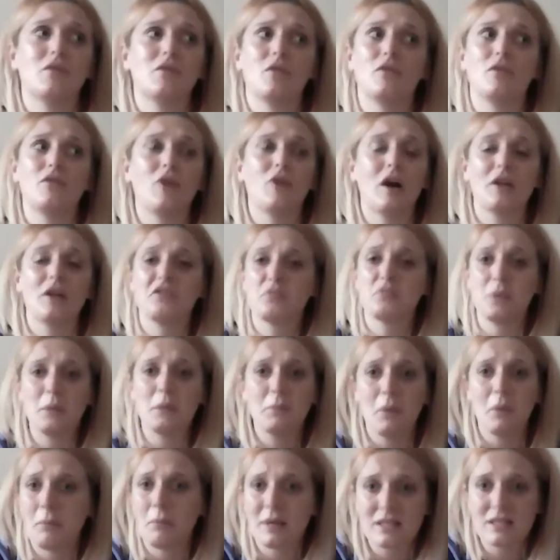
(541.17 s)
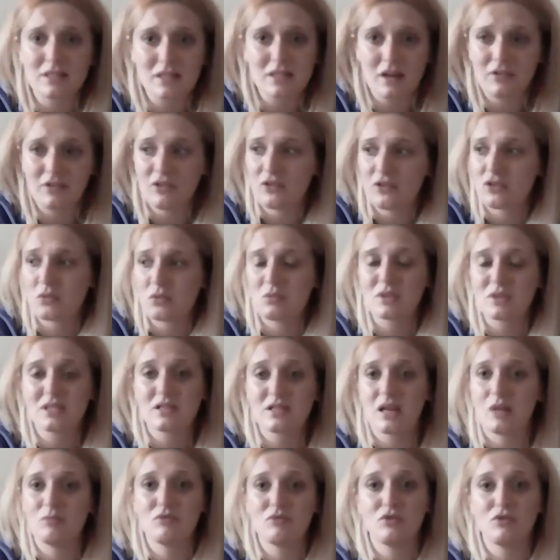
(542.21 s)
5 people may suffer from the
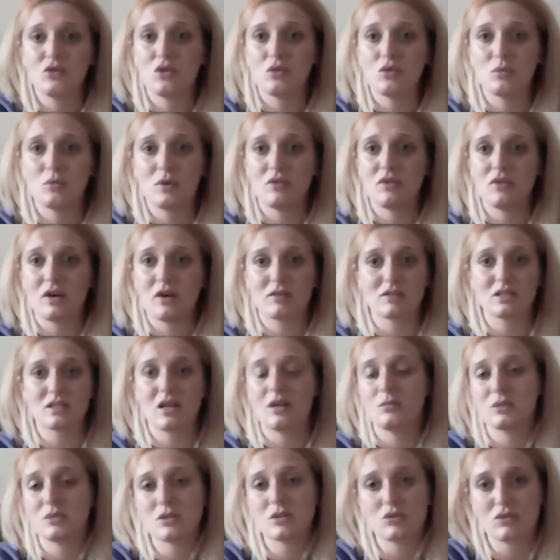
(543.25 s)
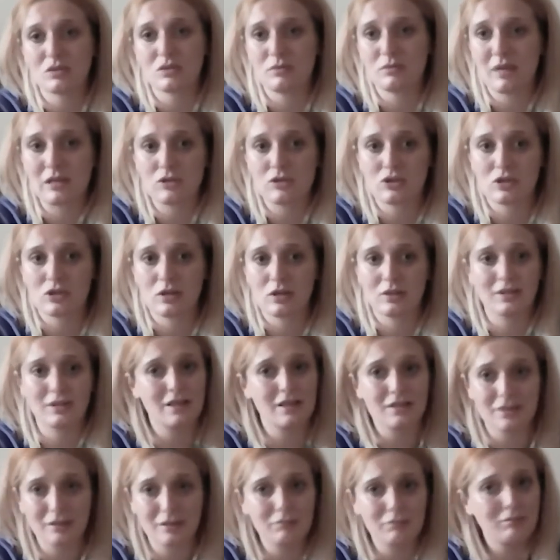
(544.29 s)
same form of Alzheimer's or dementia,
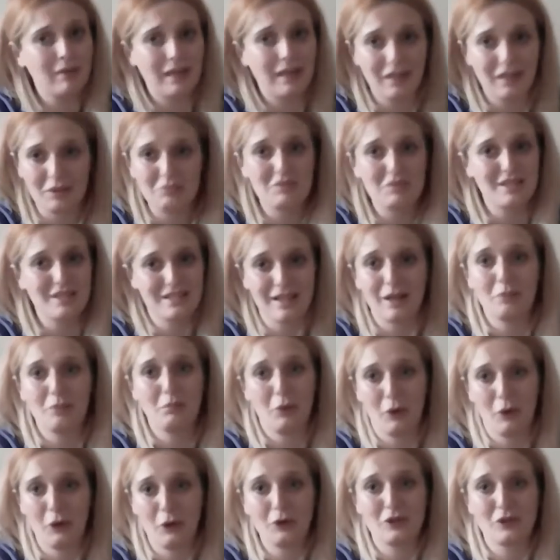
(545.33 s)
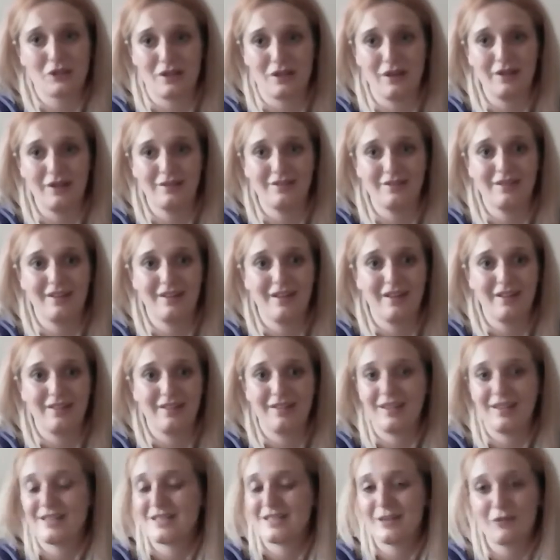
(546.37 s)
doesn't make them the same person.
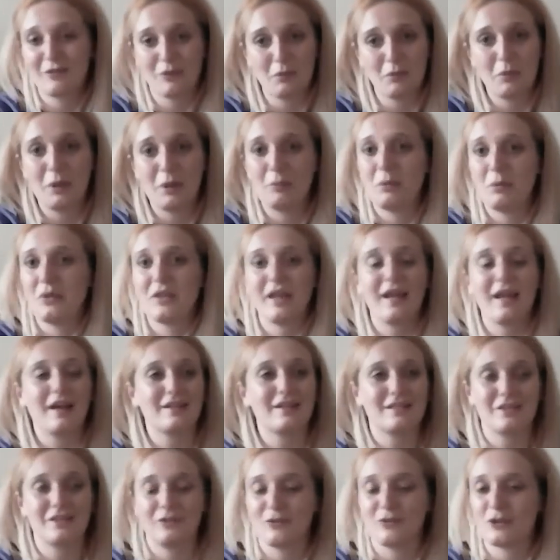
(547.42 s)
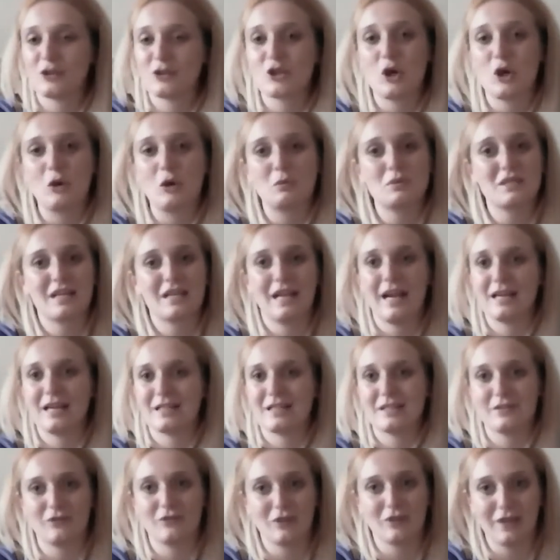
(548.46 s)
They're different people, they had different jobs, they had
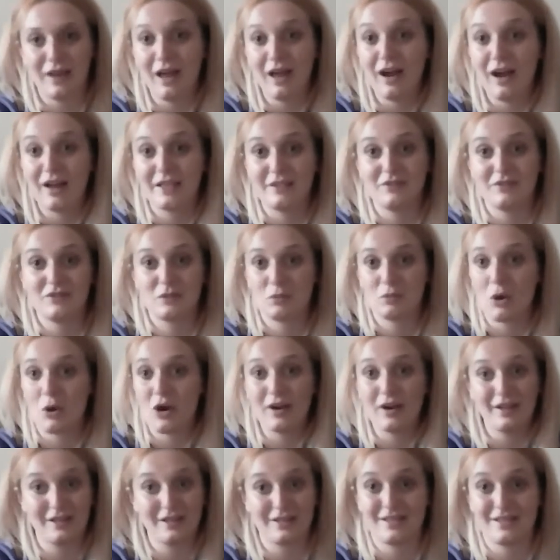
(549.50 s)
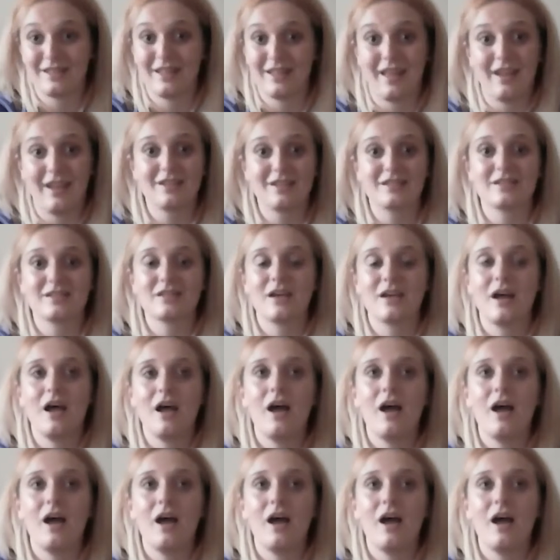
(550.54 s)
different lives prior to this.